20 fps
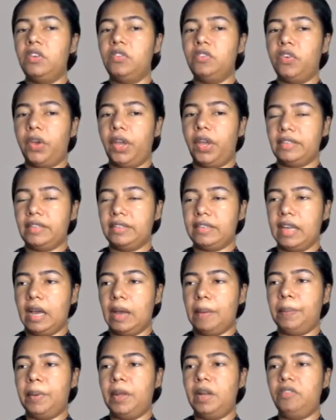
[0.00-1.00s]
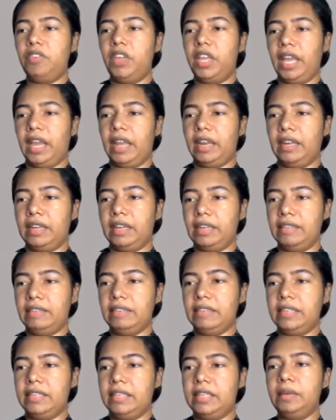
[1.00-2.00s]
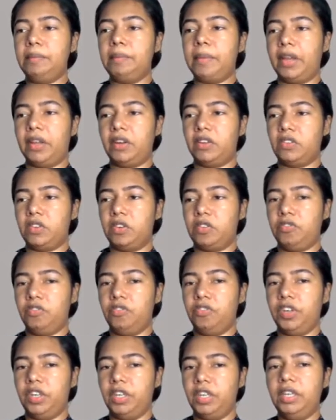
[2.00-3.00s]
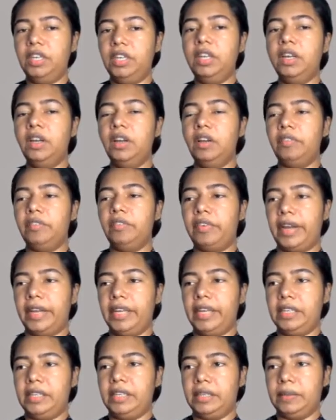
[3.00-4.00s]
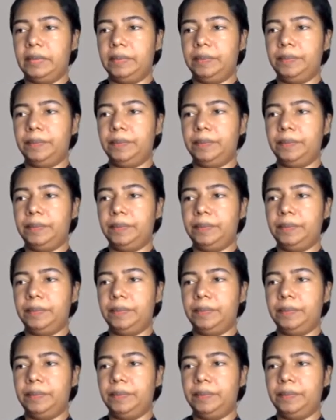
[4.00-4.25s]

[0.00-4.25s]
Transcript: For example, we can consider Microsoft Word Writer.